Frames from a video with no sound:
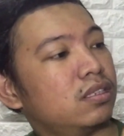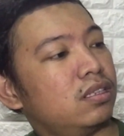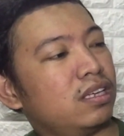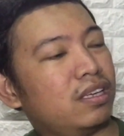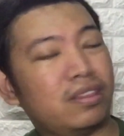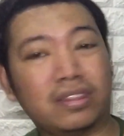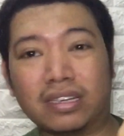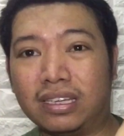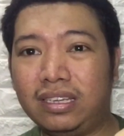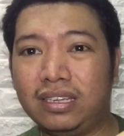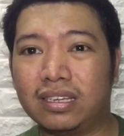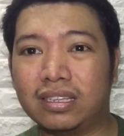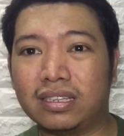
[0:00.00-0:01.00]
like 3
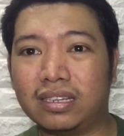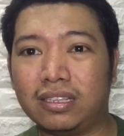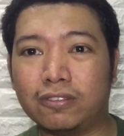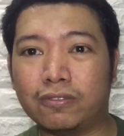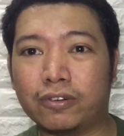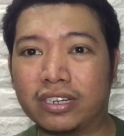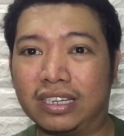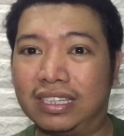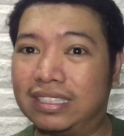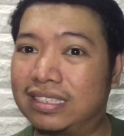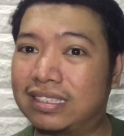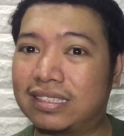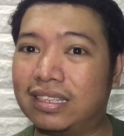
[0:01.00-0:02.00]
to 4
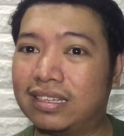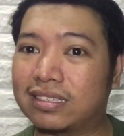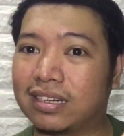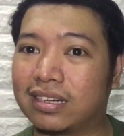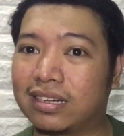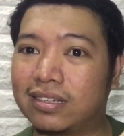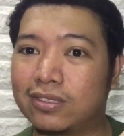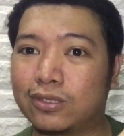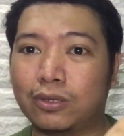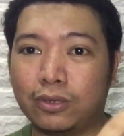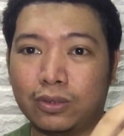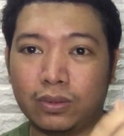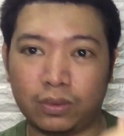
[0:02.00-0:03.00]
inches lang siya.
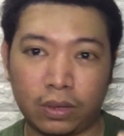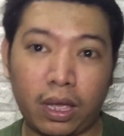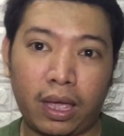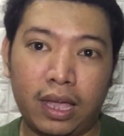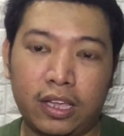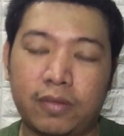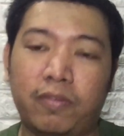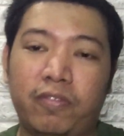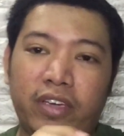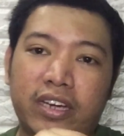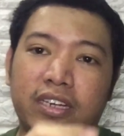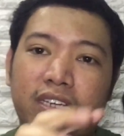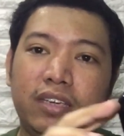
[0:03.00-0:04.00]
So
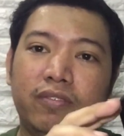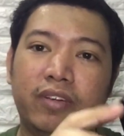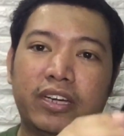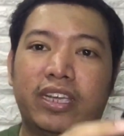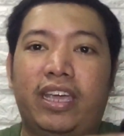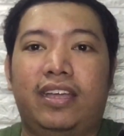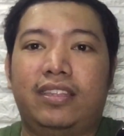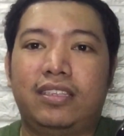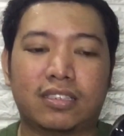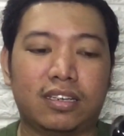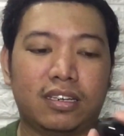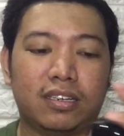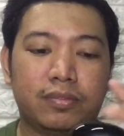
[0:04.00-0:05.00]
very, very handy
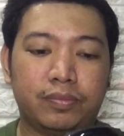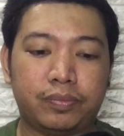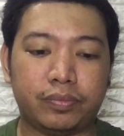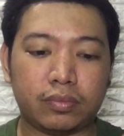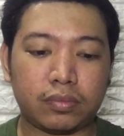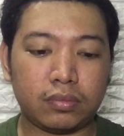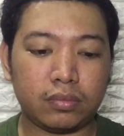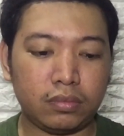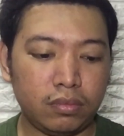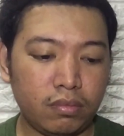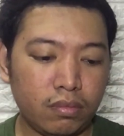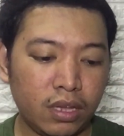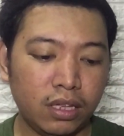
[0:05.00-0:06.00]
siya.
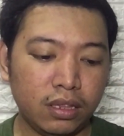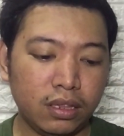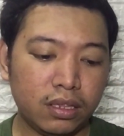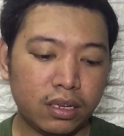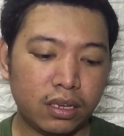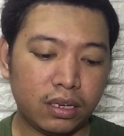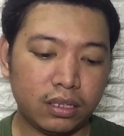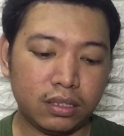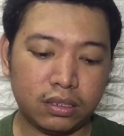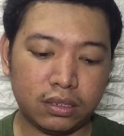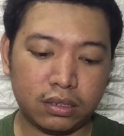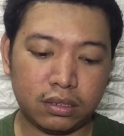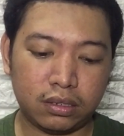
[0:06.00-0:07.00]
And
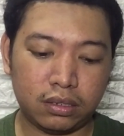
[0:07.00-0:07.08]
then,